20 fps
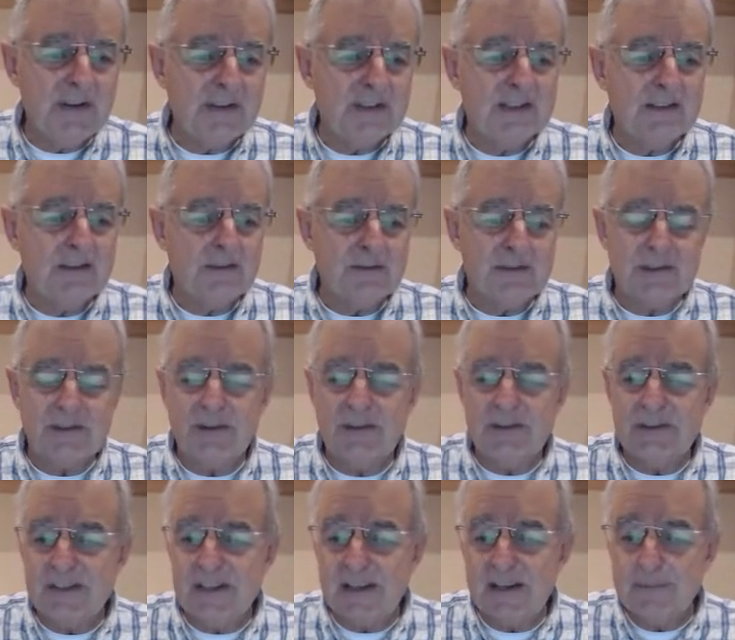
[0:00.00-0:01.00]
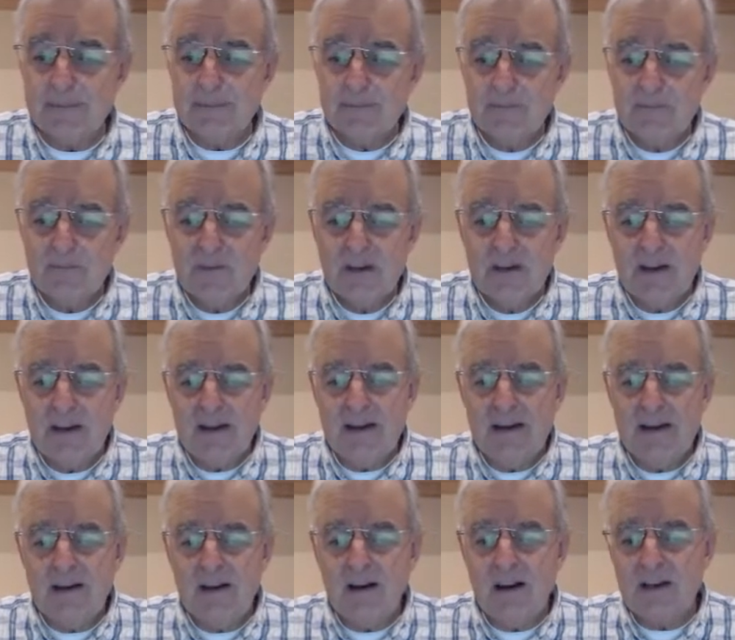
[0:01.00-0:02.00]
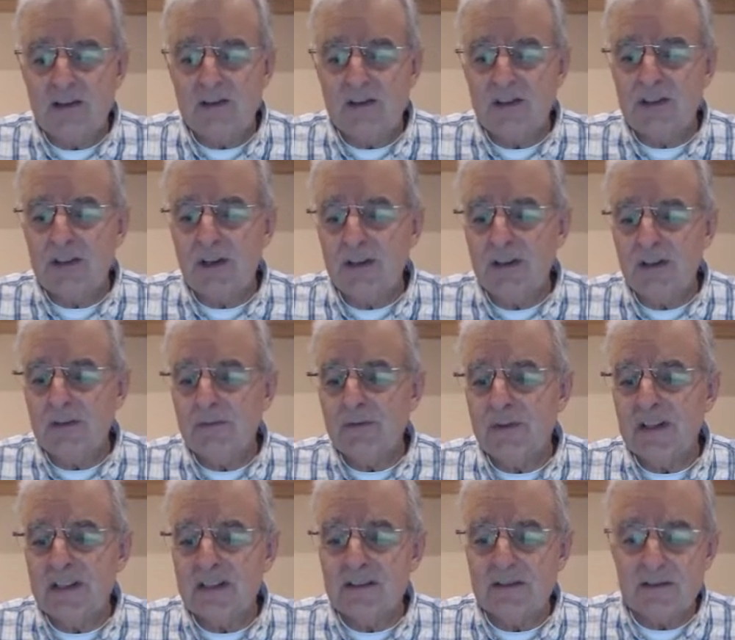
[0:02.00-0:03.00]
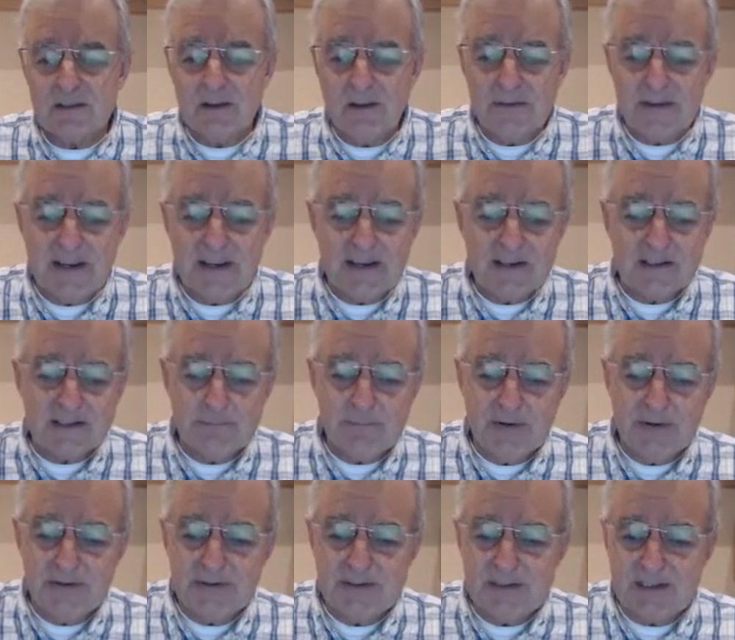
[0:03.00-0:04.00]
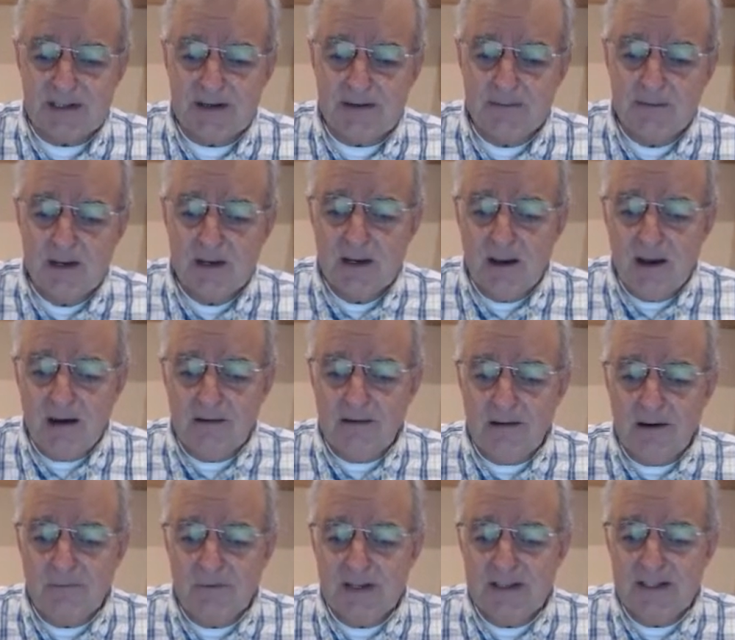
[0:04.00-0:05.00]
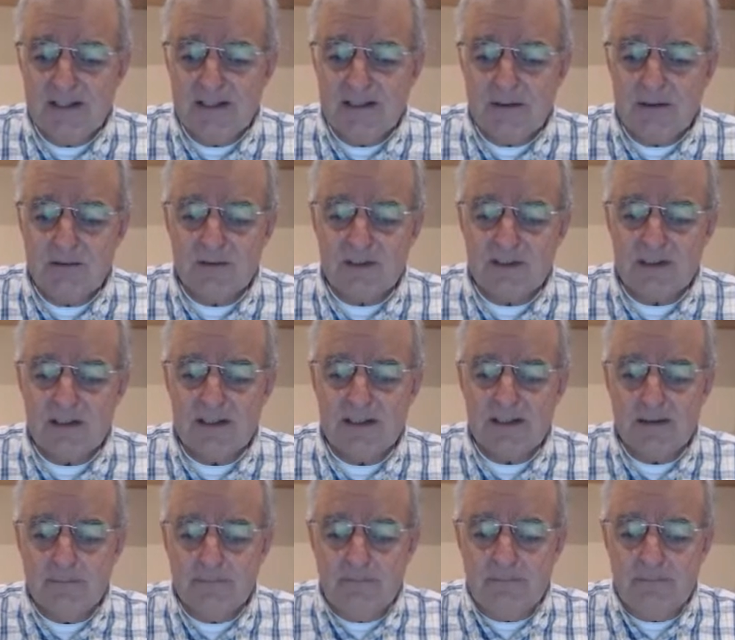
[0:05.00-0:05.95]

I did on Sunday, I can show you the reasons on that, but I really do see